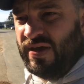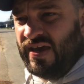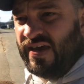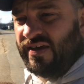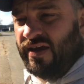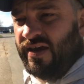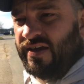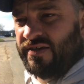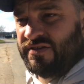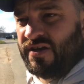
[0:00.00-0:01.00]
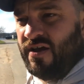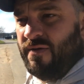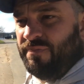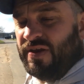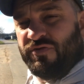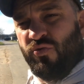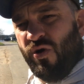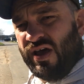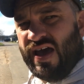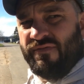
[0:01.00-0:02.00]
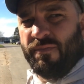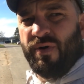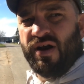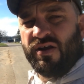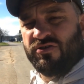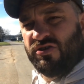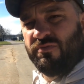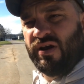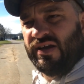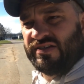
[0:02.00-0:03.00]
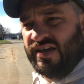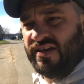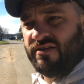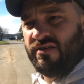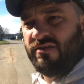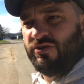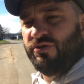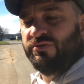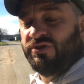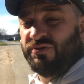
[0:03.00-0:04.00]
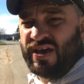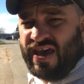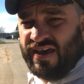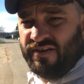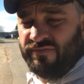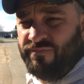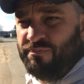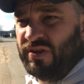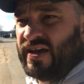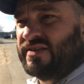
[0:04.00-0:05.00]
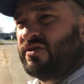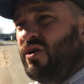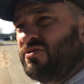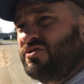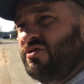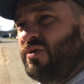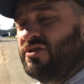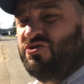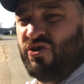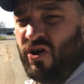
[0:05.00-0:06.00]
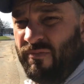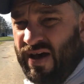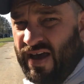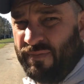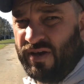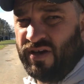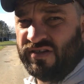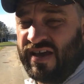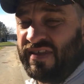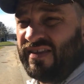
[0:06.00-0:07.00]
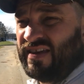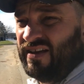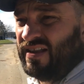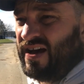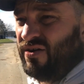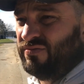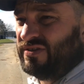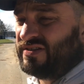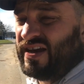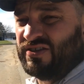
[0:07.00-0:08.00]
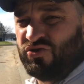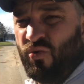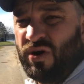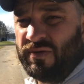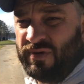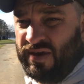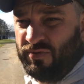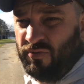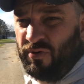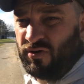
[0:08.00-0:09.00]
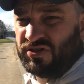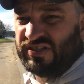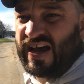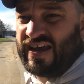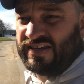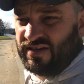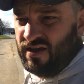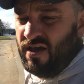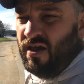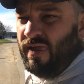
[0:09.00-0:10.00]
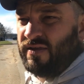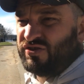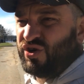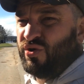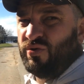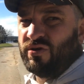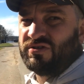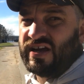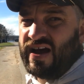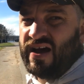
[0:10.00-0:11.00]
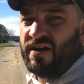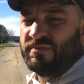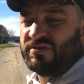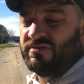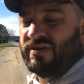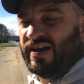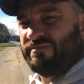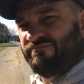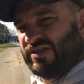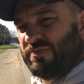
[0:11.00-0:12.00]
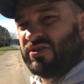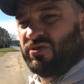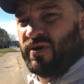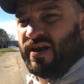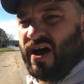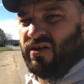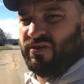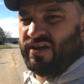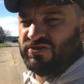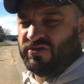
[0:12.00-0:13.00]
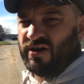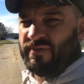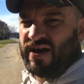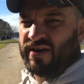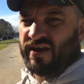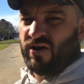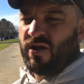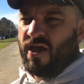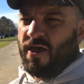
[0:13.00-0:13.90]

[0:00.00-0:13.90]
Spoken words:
big is if you want to have a buddy or two bring a tent, you can, but that's also a drawback because I think they allow, it's like 20 people per site. So there's times, like especially around holidays, you come down here,